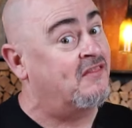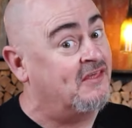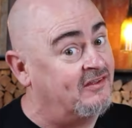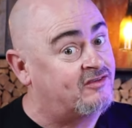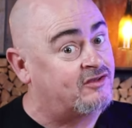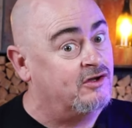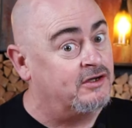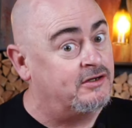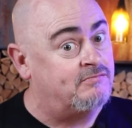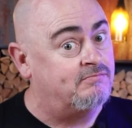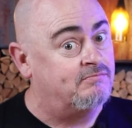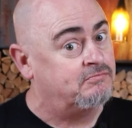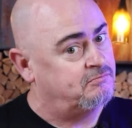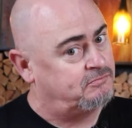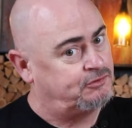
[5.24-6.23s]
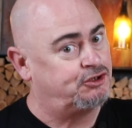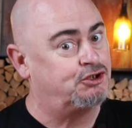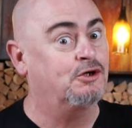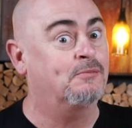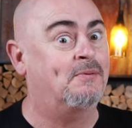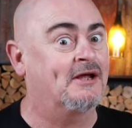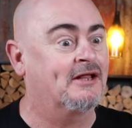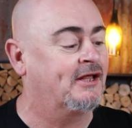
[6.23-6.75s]
this good
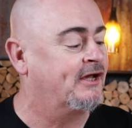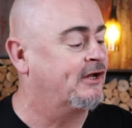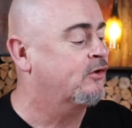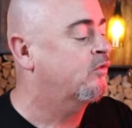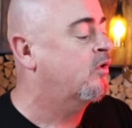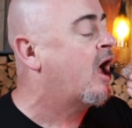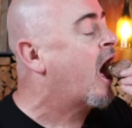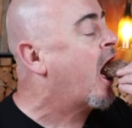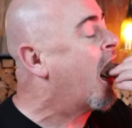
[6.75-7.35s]
should be illegal.